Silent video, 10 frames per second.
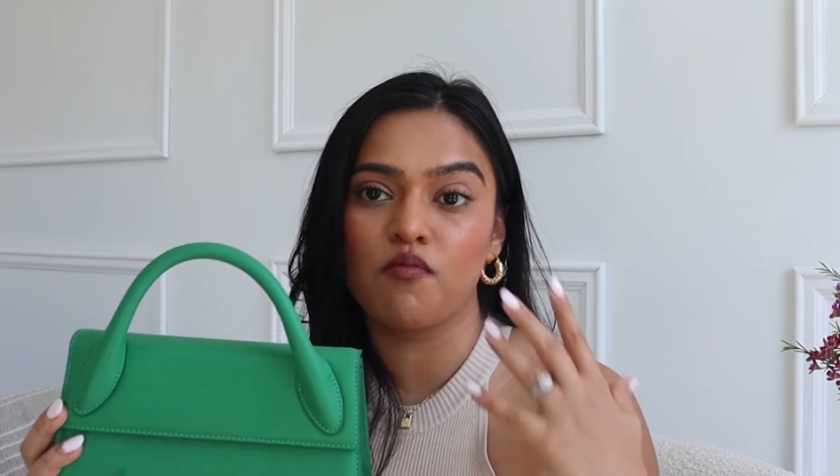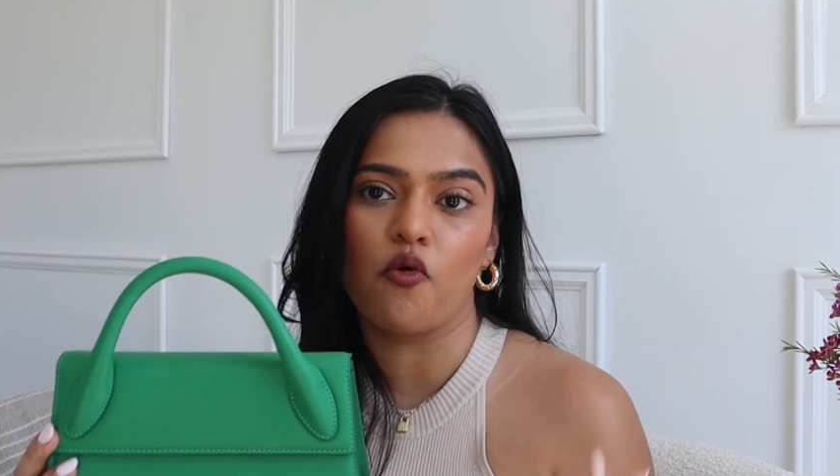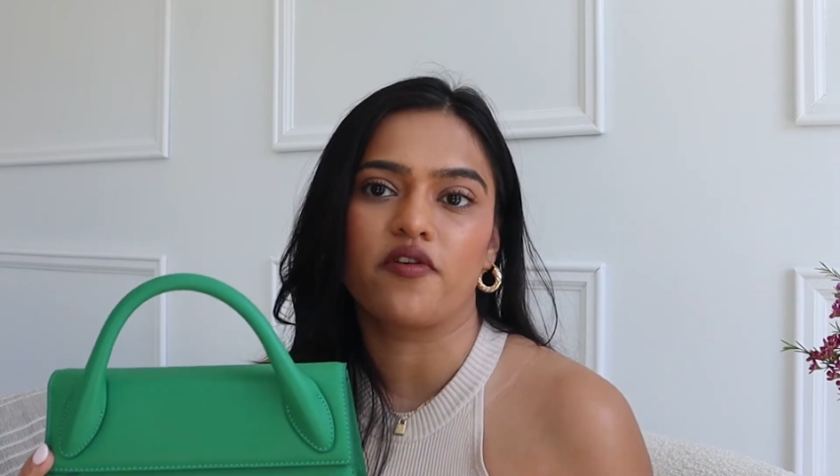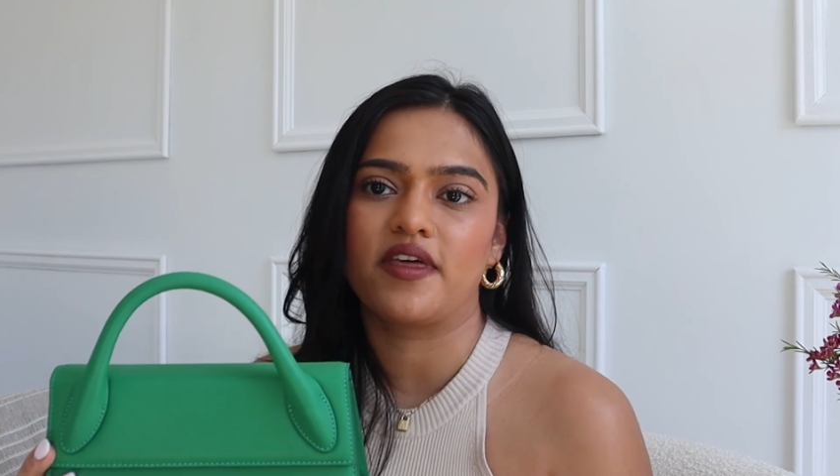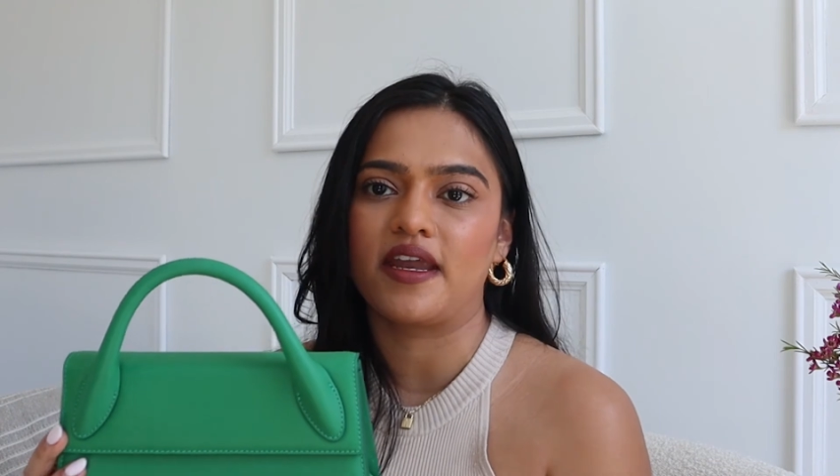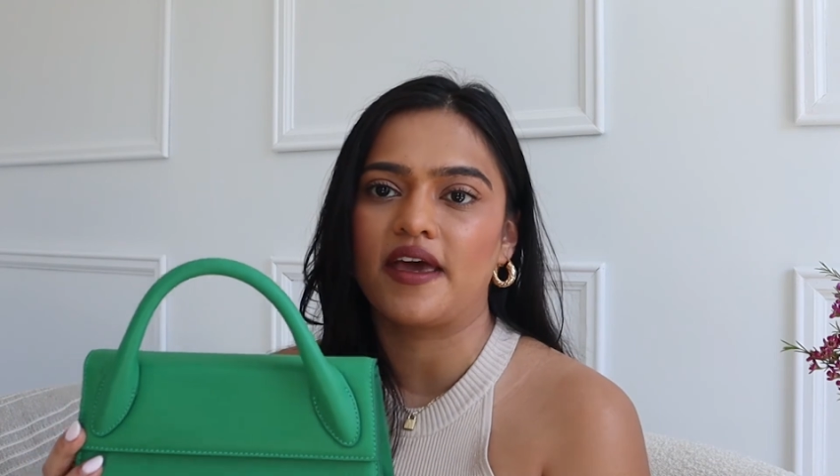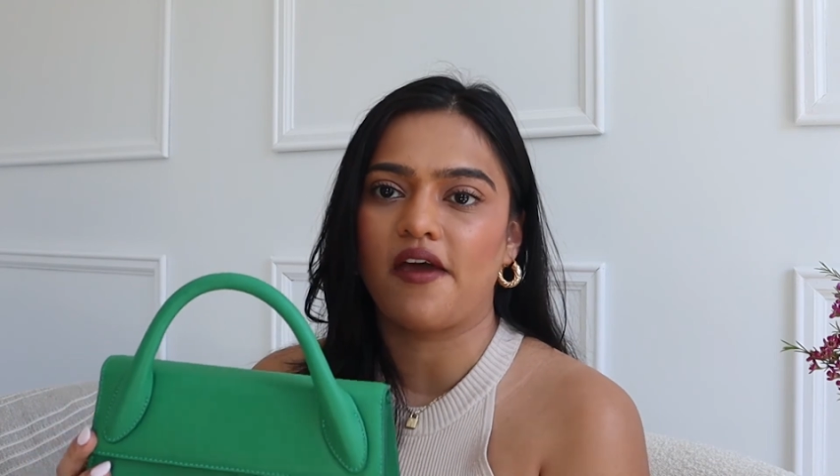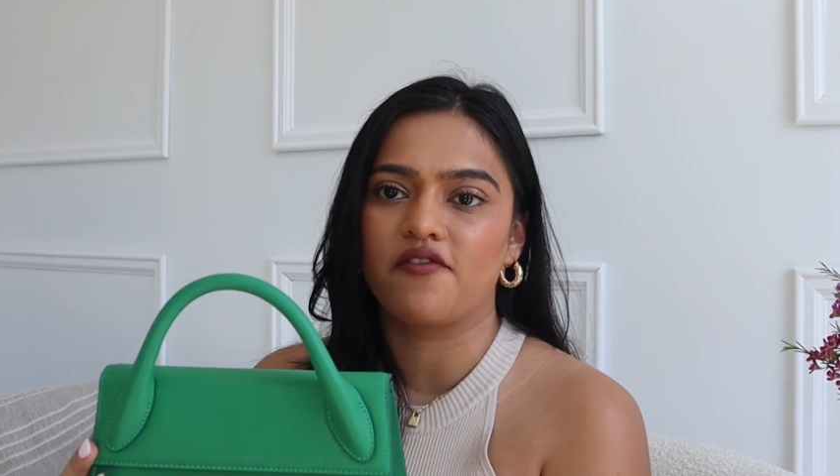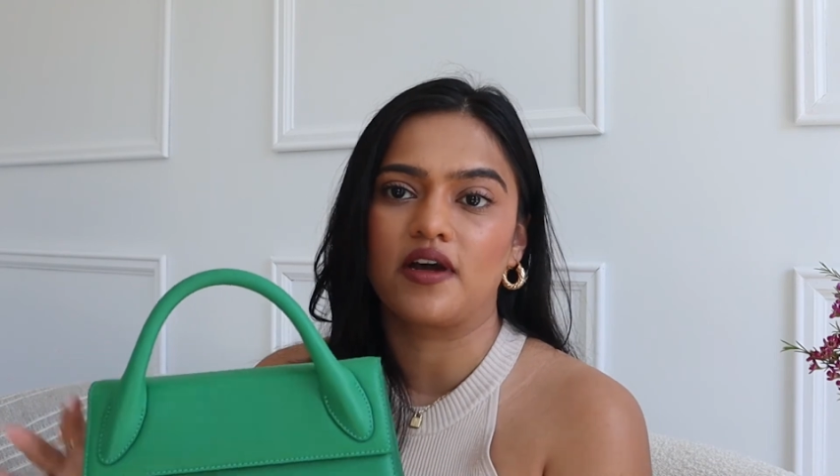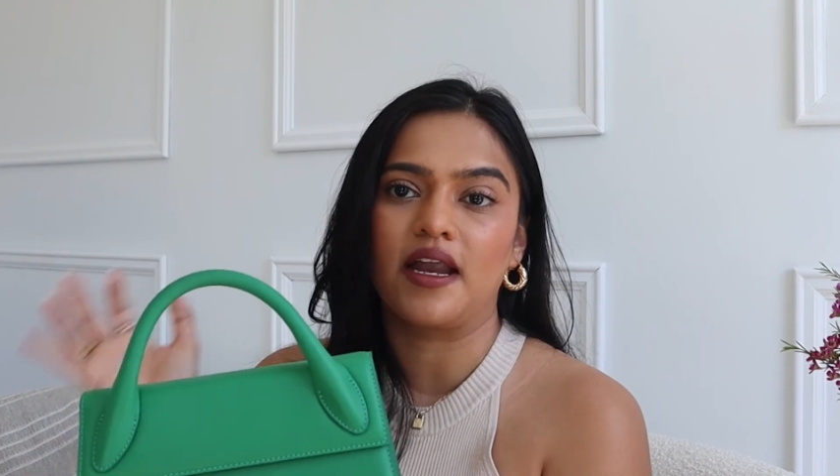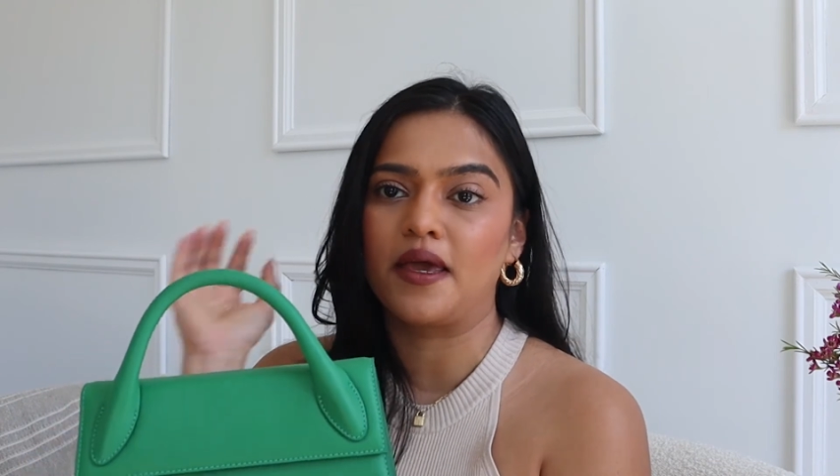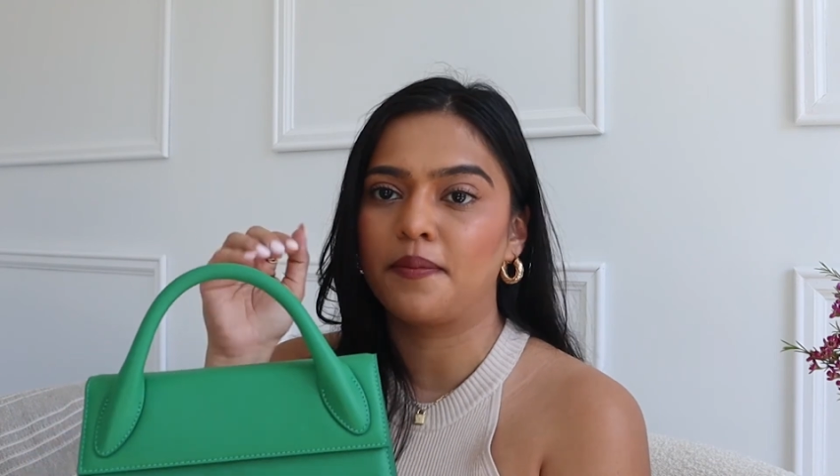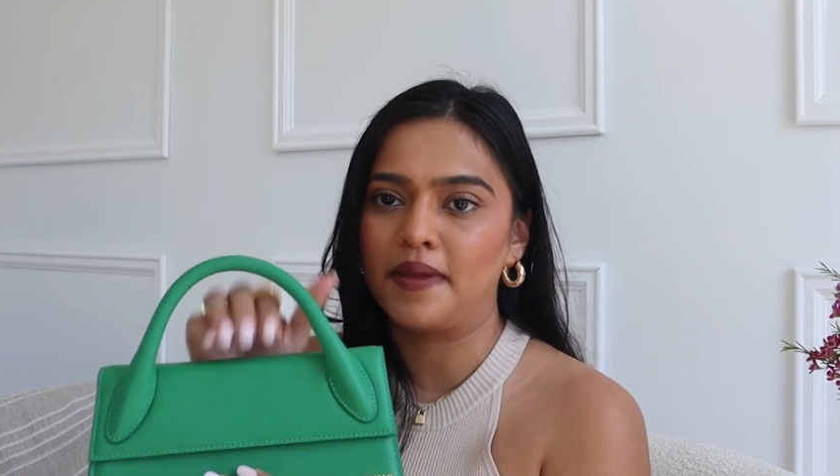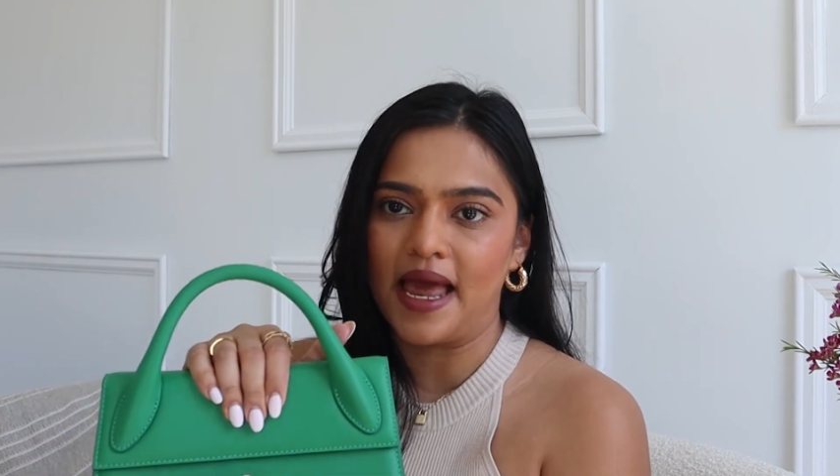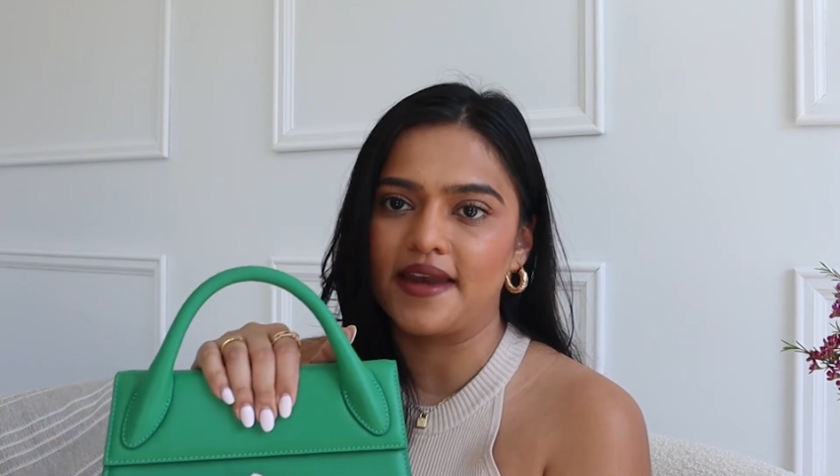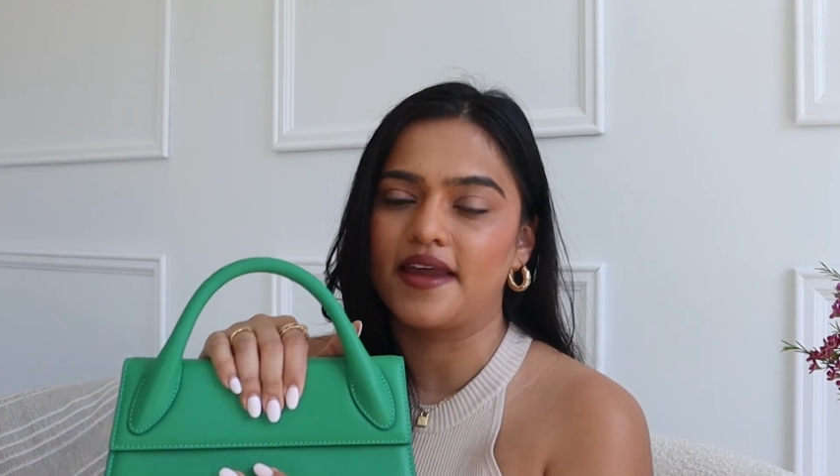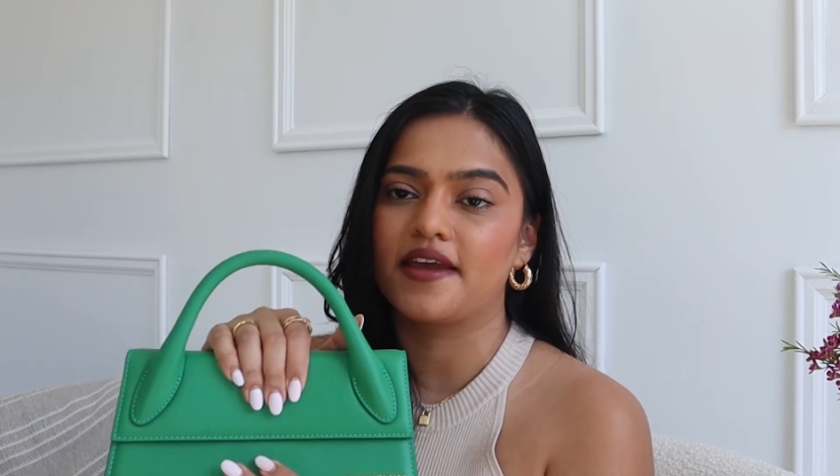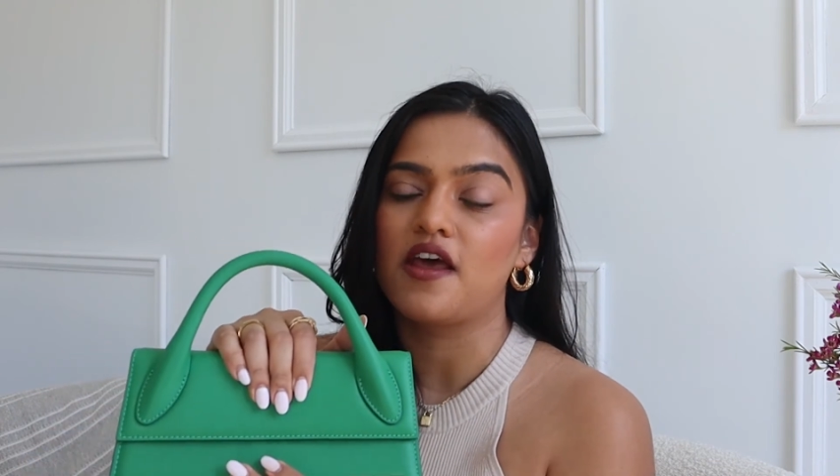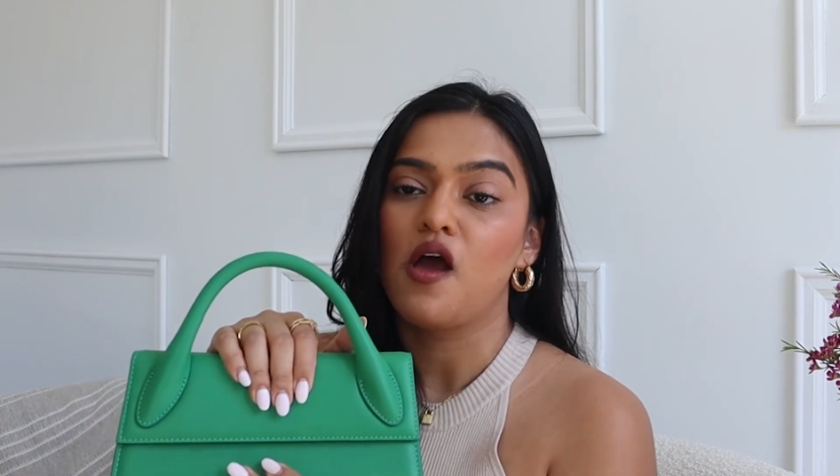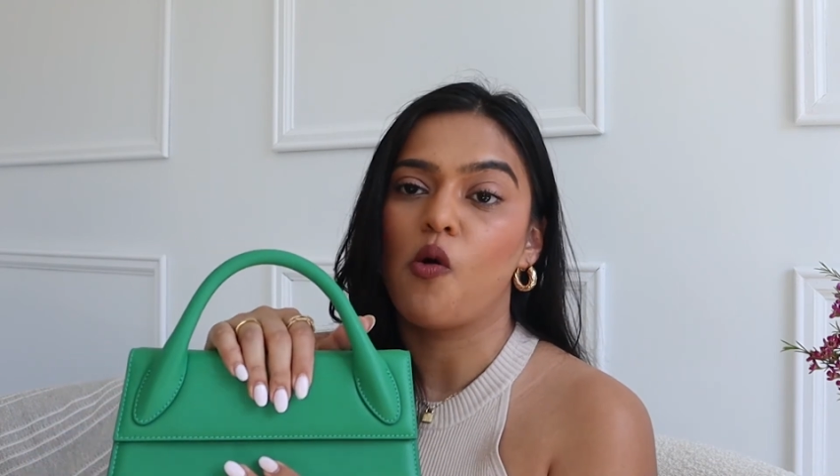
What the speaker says: more than I ever like planned it